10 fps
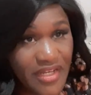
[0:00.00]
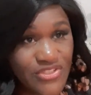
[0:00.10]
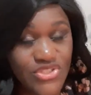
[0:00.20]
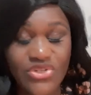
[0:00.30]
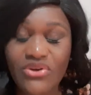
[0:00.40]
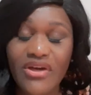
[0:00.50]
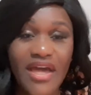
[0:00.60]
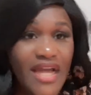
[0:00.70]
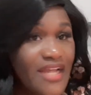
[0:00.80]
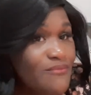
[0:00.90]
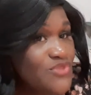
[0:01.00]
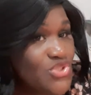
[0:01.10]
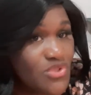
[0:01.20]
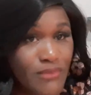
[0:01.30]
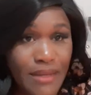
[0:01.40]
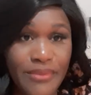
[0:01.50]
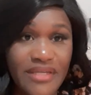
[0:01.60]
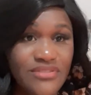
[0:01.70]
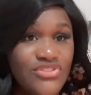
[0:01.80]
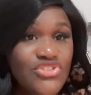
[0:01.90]
to let you know I am doing my
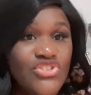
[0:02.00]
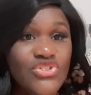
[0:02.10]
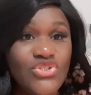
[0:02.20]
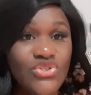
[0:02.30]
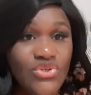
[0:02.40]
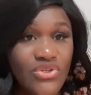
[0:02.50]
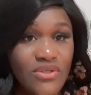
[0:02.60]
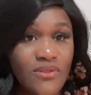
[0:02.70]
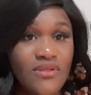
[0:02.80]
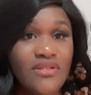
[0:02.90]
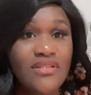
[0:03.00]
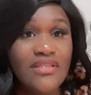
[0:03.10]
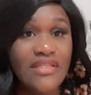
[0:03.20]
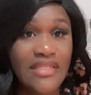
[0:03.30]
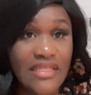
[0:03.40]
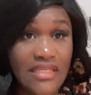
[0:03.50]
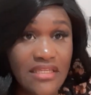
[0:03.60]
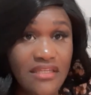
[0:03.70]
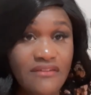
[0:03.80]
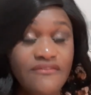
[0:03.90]
best to
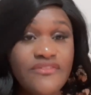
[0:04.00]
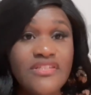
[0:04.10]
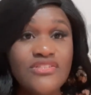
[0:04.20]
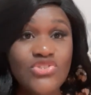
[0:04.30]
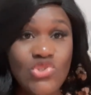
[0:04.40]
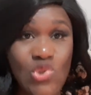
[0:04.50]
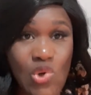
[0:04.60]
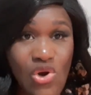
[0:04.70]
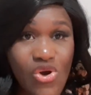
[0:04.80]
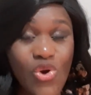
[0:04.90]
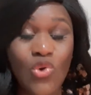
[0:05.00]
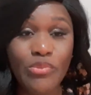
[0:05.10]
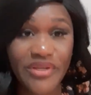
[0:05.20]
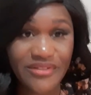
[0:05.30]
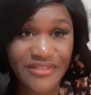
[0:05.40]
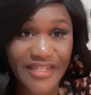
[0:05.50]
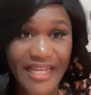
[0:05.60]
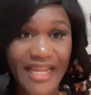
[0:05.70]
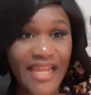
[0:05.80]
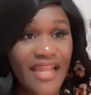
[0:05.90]
leave this door open,
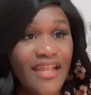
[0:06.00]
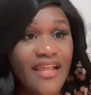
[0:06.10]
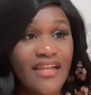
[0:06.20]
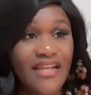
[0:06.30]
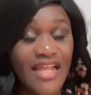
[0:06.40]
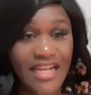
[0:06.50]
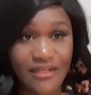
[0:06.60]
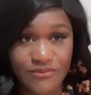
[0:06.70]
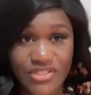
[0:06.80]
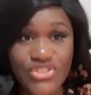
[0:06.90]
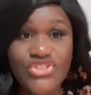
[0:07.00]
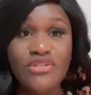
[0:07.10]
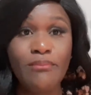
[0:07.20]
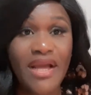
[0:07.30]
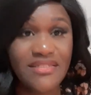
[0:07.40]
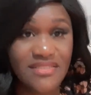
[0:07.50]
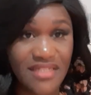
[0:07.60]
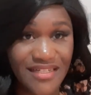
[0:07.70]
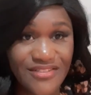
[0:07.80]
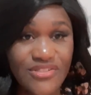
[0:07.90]
and I'm teaching my
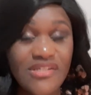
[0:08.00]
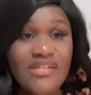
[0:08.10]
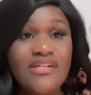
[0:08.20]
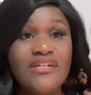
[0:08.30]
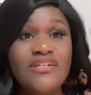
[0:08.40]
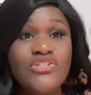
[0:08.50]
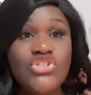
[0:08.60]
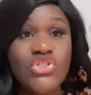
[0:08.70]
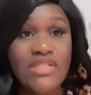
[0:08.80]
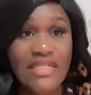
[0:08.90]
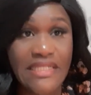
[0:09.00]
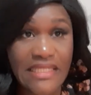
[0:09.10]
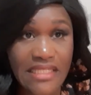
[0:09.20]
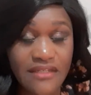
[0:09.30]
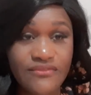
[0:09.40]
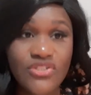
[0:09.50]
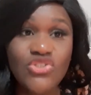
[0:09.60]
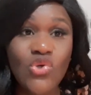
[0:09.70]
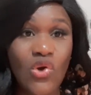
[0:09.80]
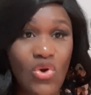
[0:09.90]
son to leave the
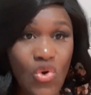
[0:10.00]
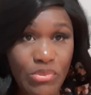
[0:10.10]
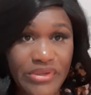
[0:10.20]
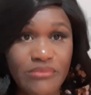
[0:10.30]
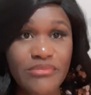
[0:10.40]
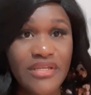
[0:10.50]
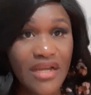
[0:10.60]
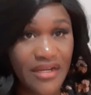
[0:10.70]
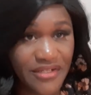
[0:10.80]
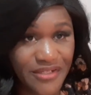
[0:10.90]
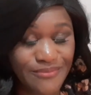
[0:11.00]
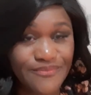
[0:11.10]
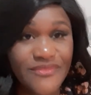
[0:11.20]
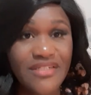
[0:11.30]
door open behind him.